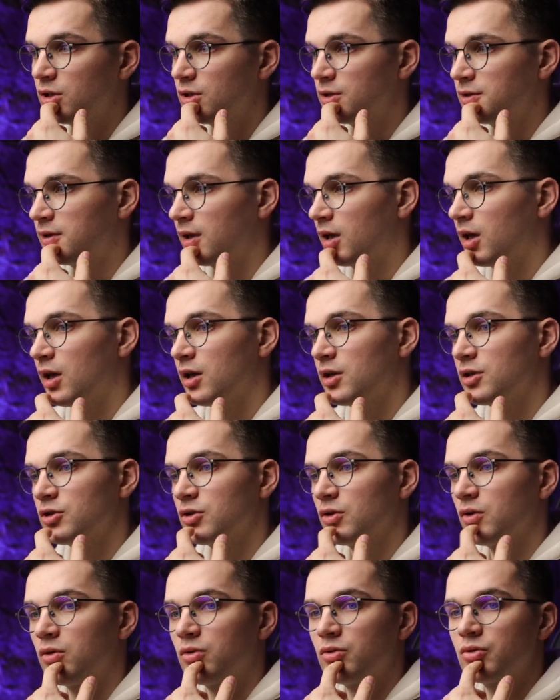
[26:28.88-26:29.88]
is the
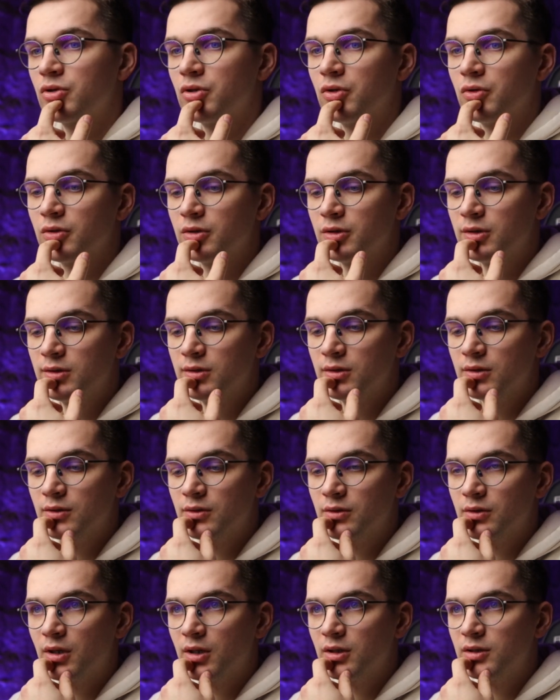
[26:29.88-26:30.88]
case also
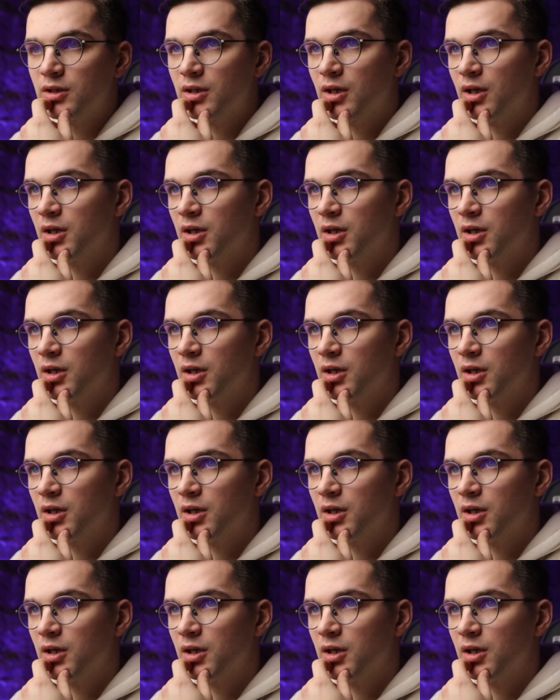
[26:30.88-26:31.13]
on other